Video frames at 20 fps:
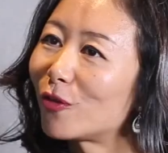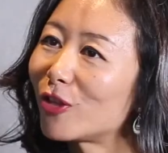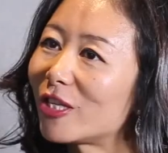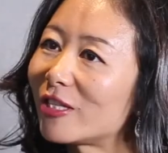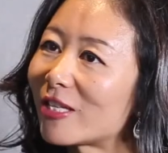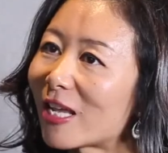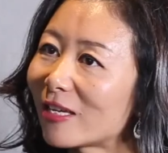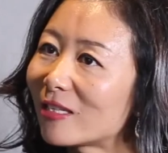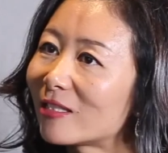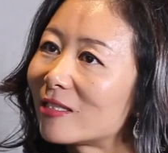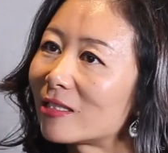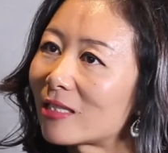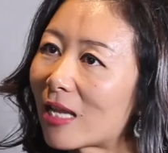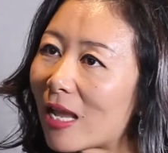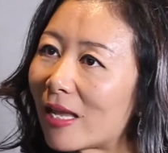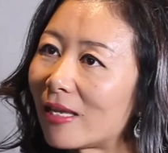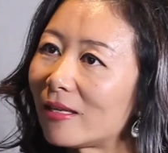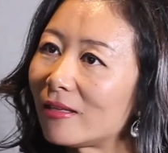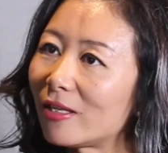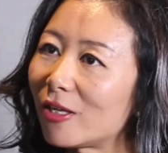For the next
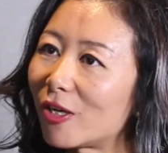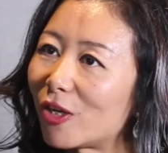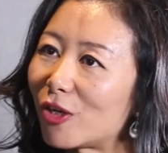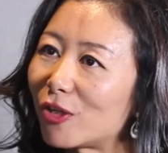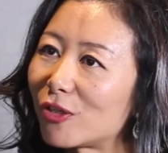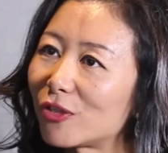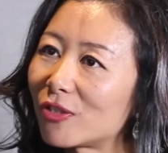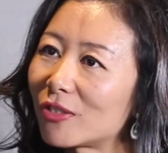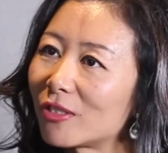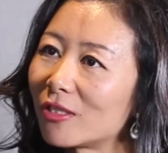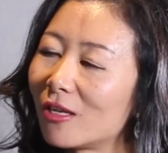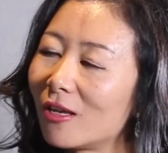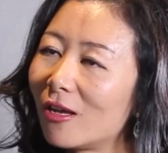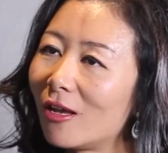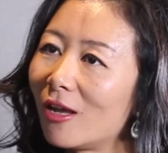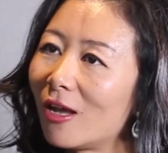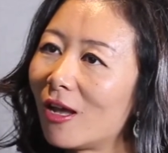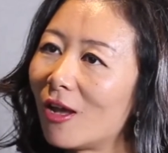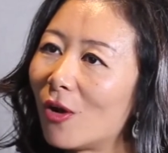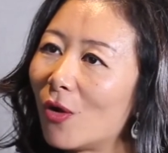10 years,
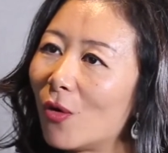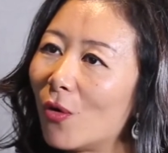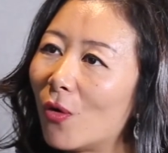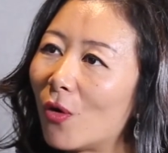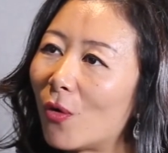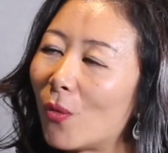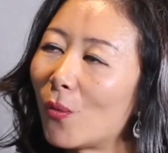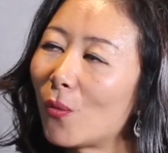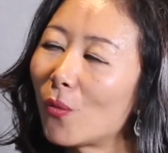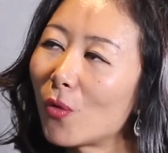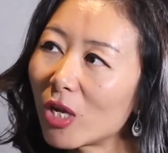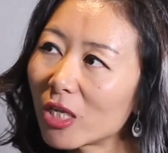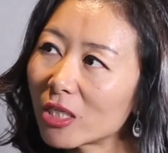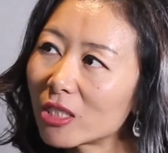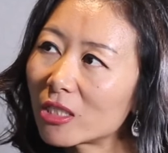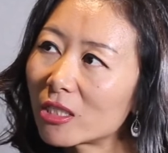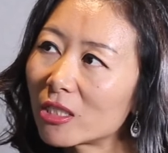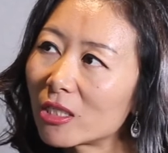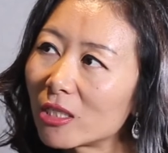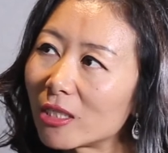
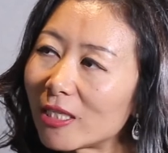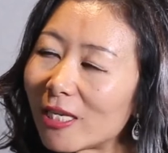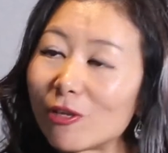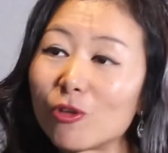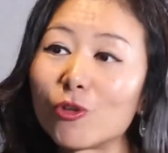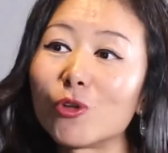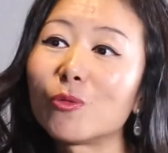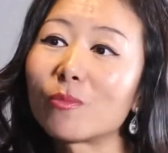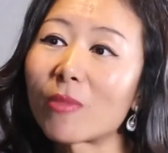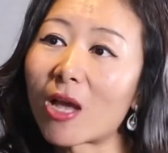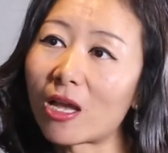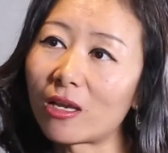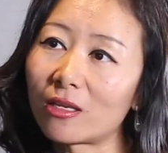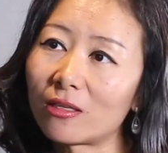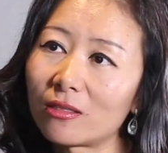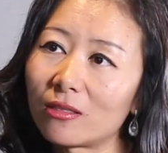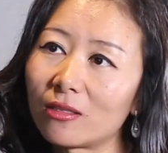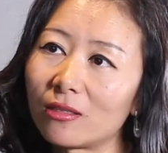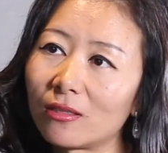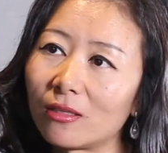what, in your
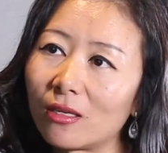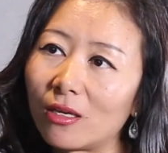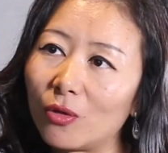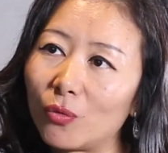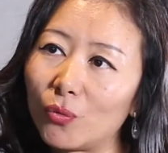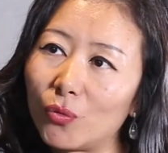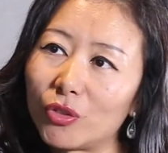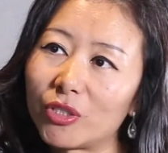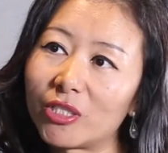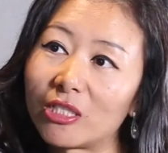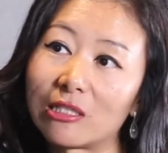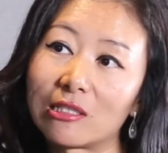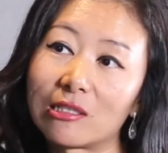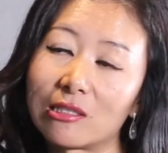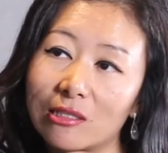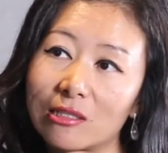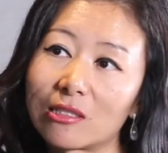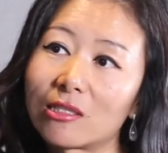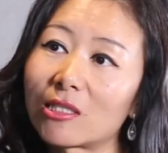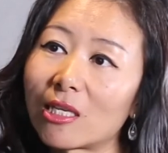mind, would a
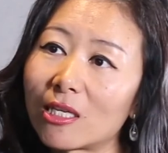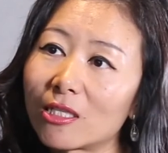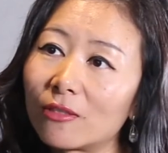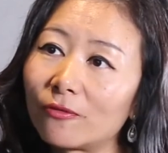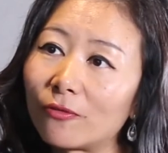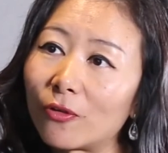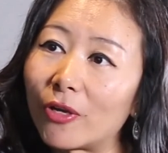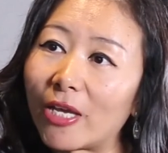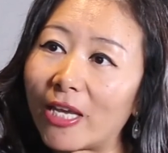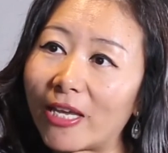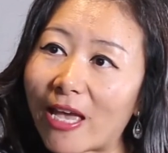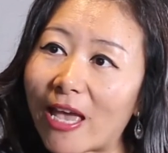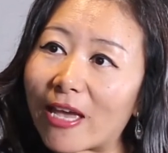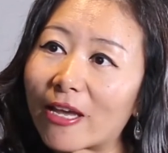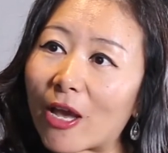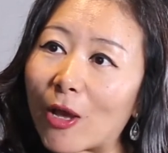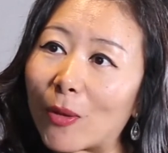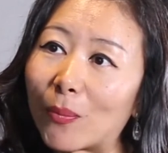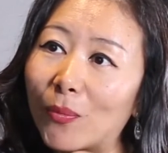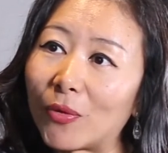successful AI
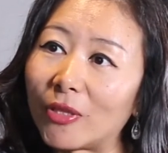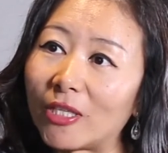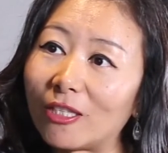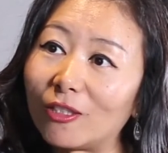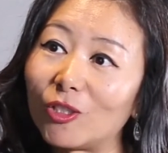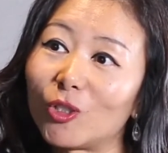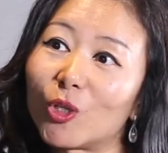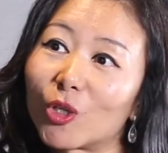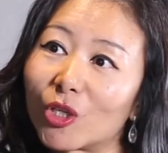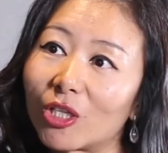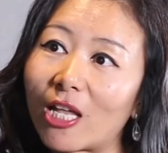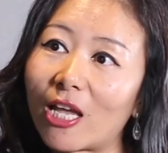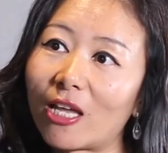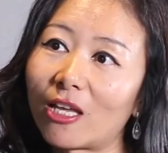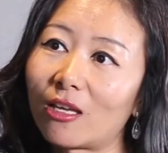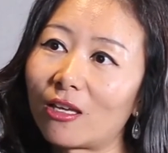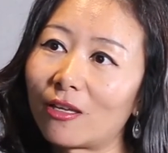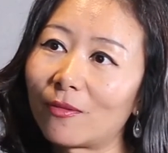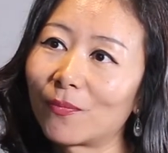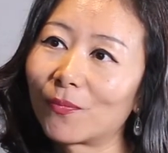company look
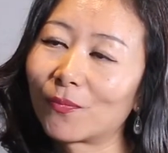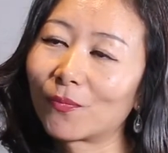like?